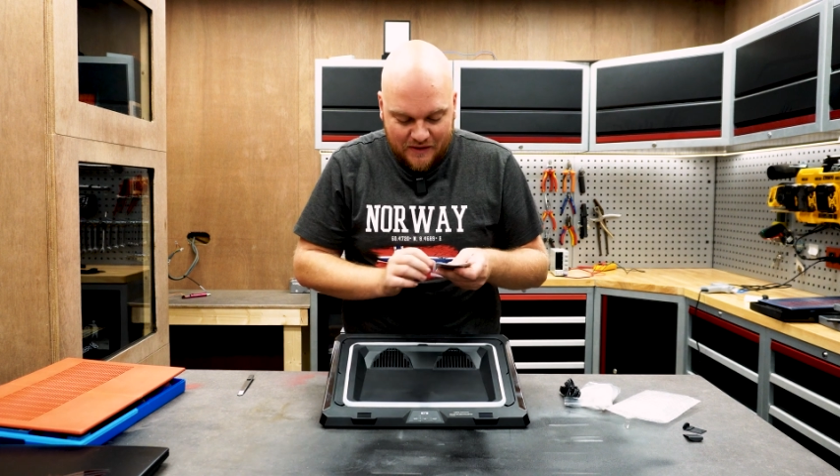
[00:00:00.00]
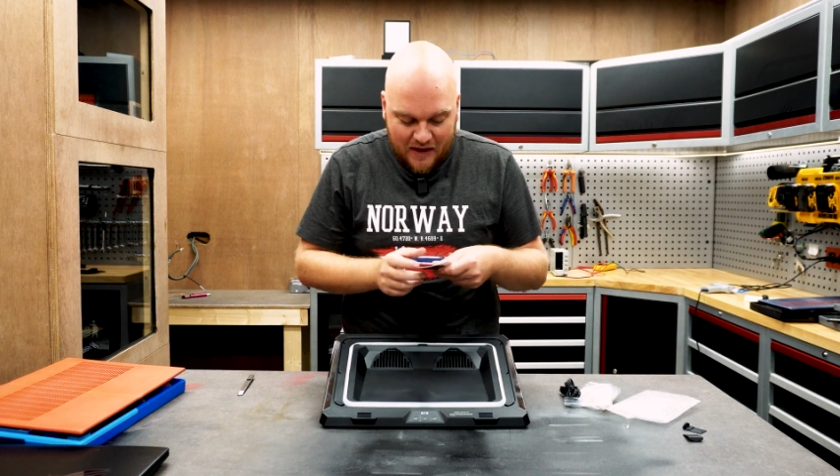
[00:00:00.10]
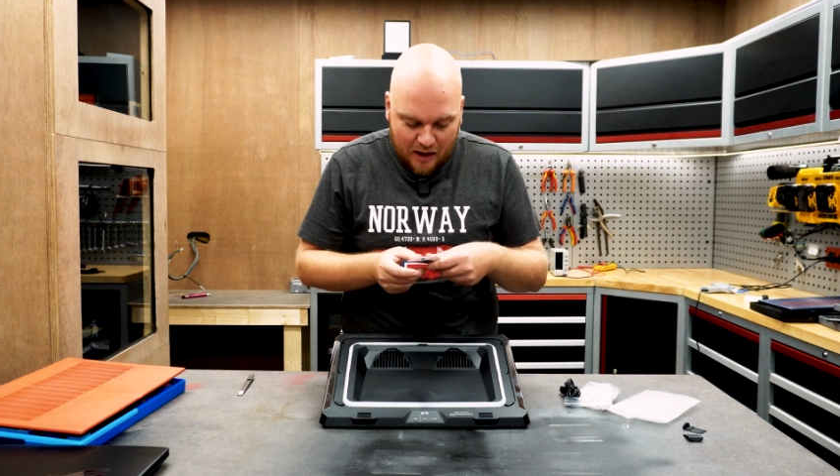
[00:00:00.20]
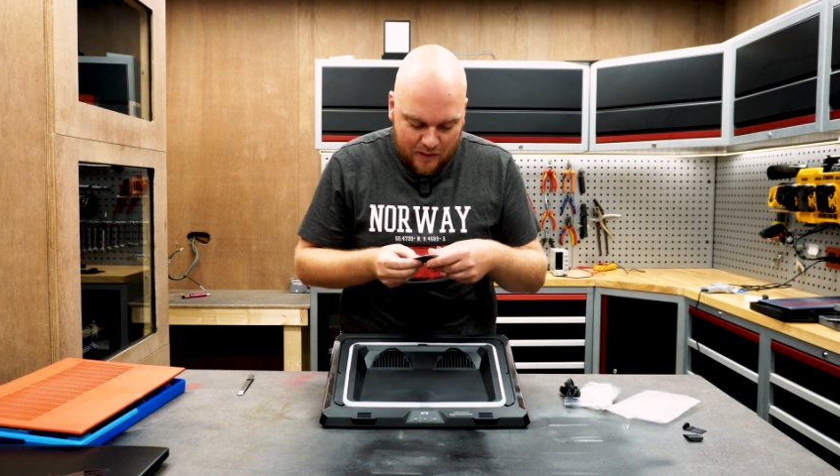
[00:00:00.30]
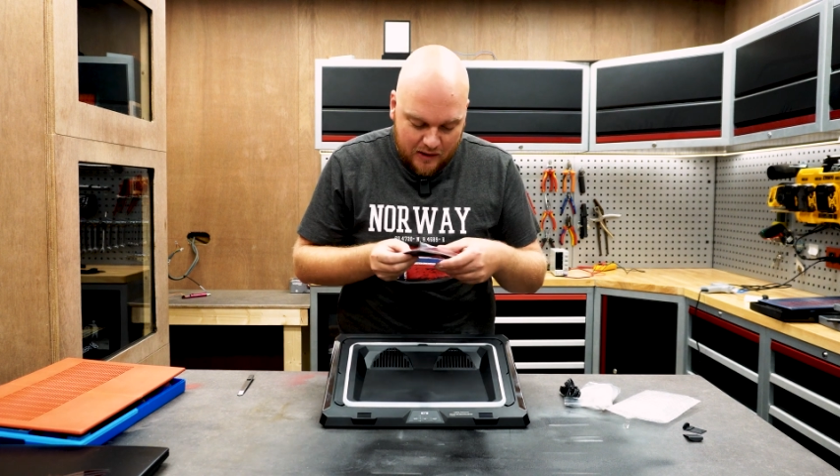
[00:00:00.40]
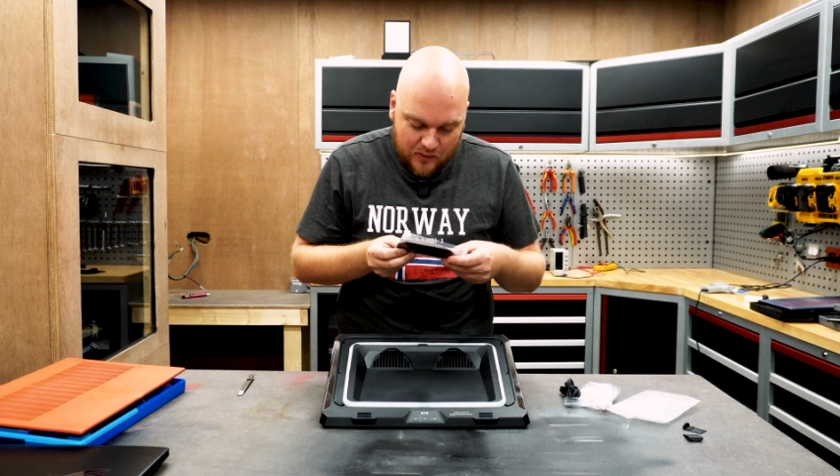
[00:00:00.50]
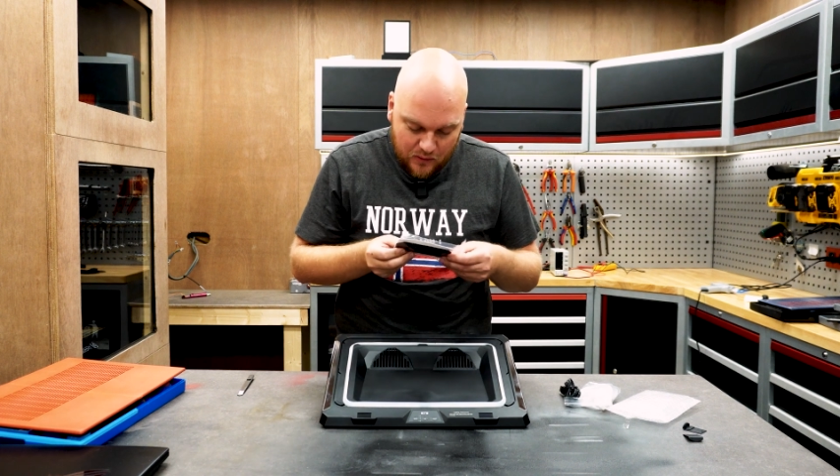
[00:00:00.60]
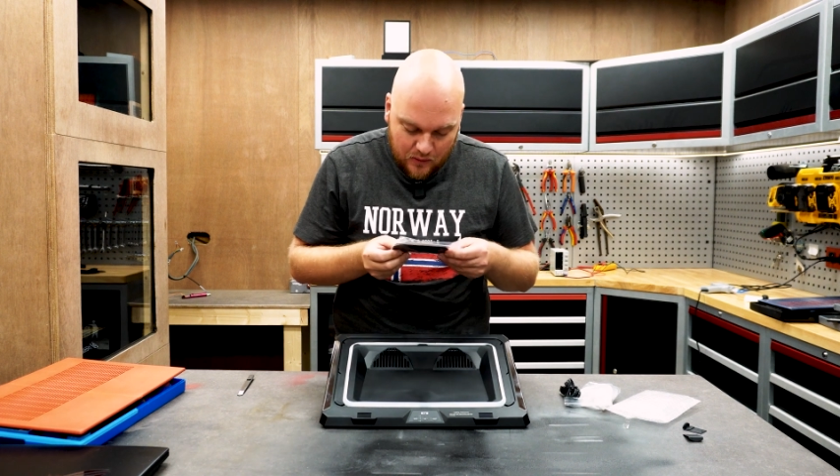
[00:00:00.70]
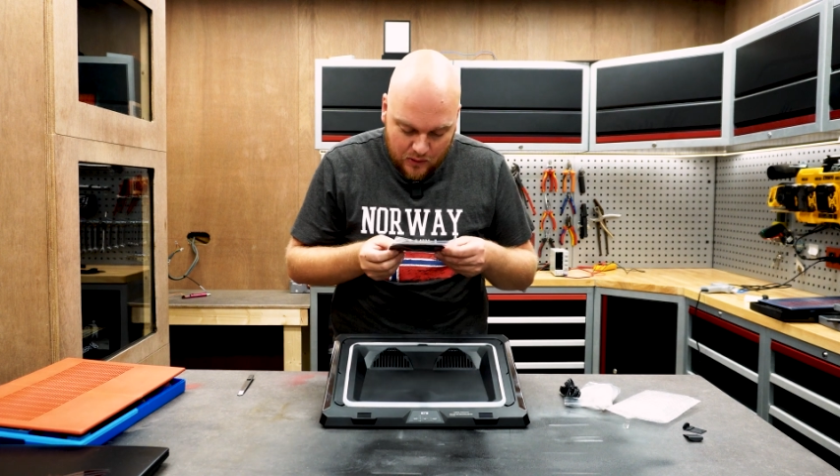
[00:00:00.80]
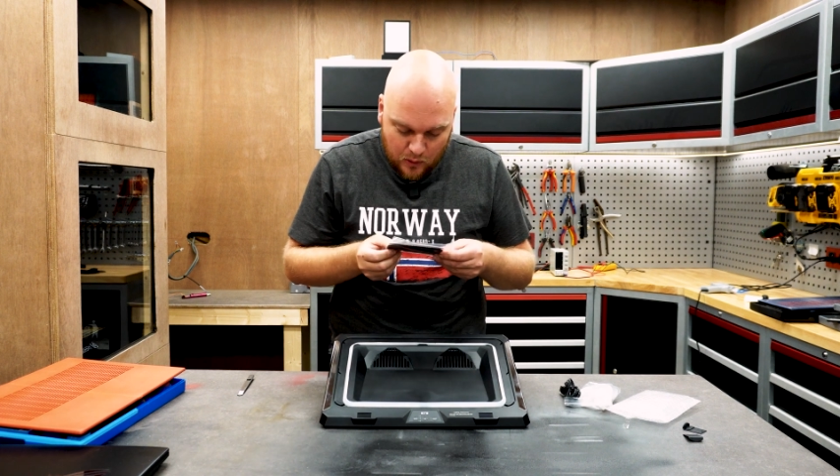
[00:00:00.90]
Now I
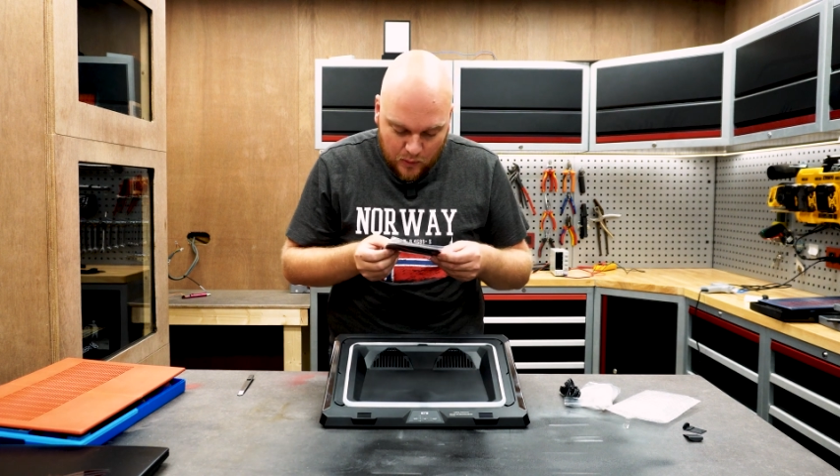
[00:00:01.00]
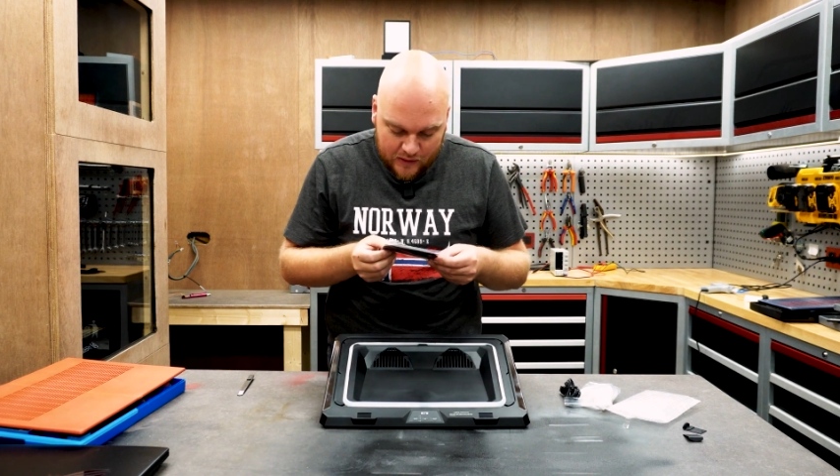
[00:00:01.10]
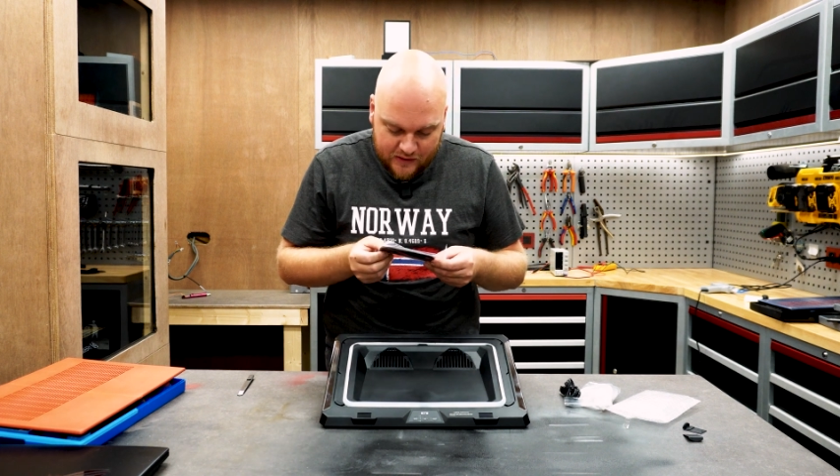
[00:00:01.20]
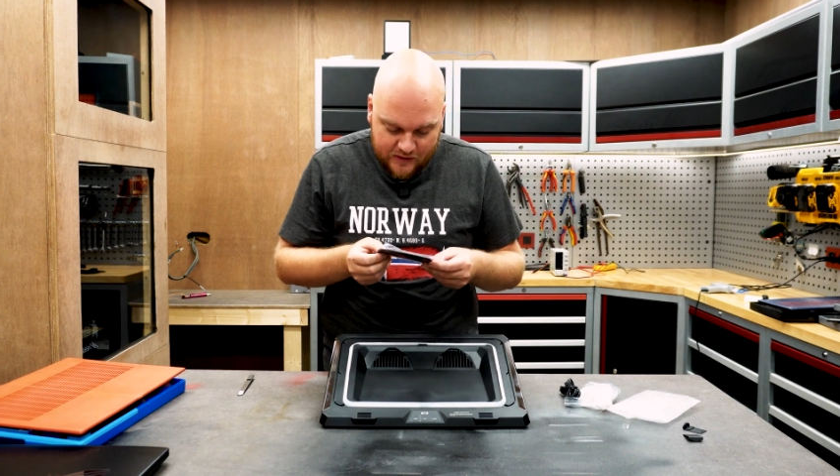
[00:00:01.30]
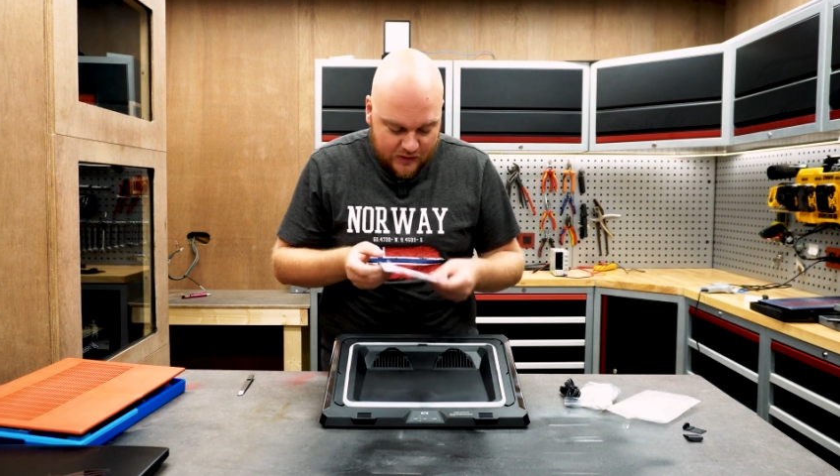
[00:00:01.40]
don't know what's